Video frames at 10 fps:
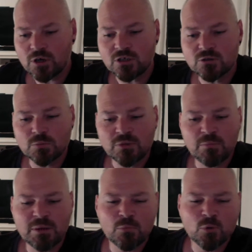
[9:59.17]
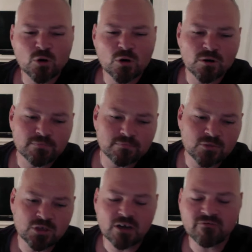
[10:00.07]
to do something a bit more
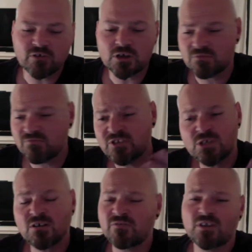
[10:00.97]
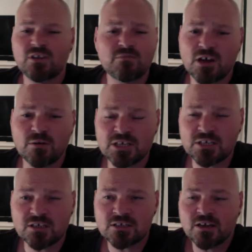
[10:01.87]
diverse? Photography, you know, it's
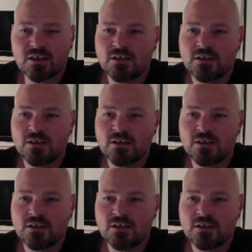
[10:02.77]
it's like